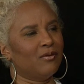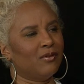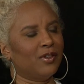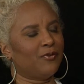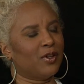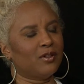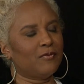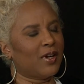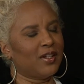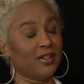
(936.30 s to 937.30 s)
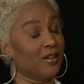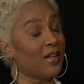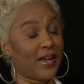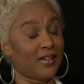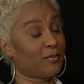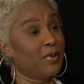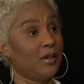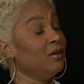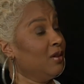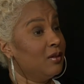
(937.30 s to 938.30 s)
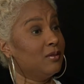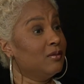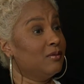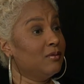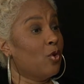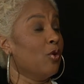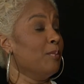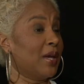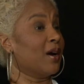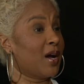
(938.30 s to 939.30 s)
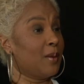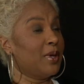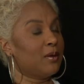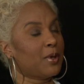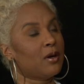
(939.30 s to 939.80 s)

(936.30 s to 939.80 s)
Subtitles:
with friends of mine, and they'll ask me or make a comment about